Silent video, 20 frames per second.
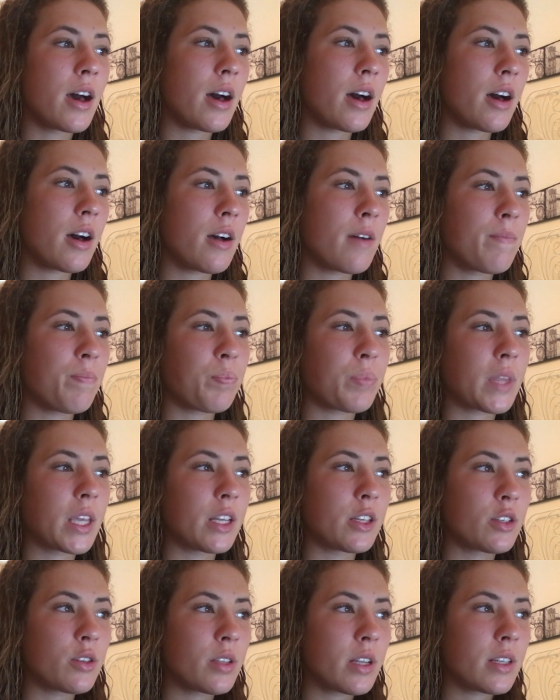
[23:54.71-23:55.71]

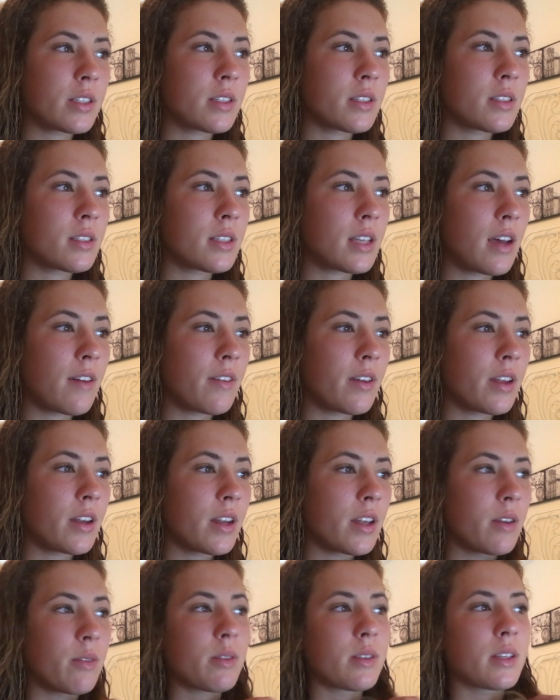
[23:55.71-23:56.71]
In
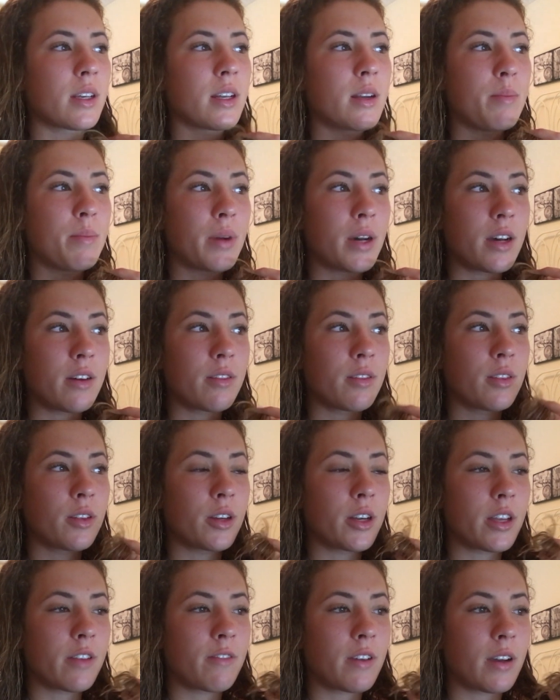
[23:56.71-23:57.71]
2007, it was at above
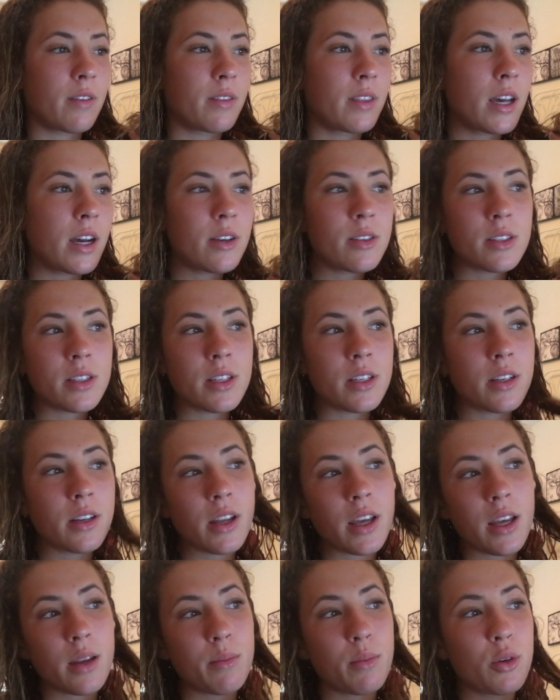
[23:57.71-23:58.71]

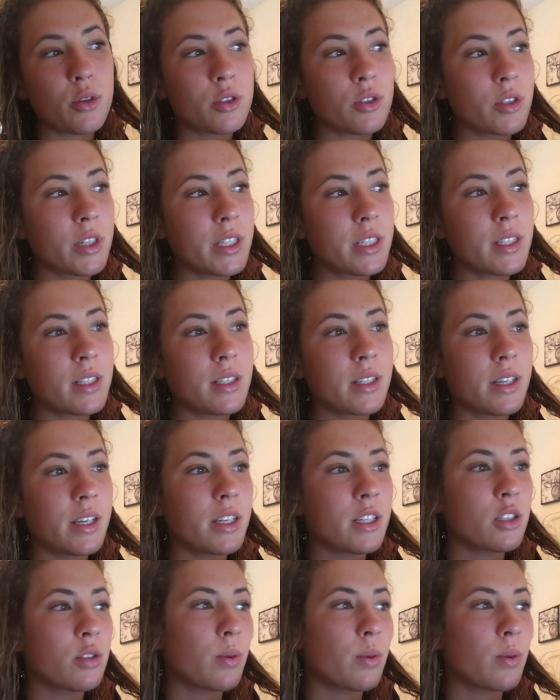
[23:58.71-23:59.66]
35,000, and most recently in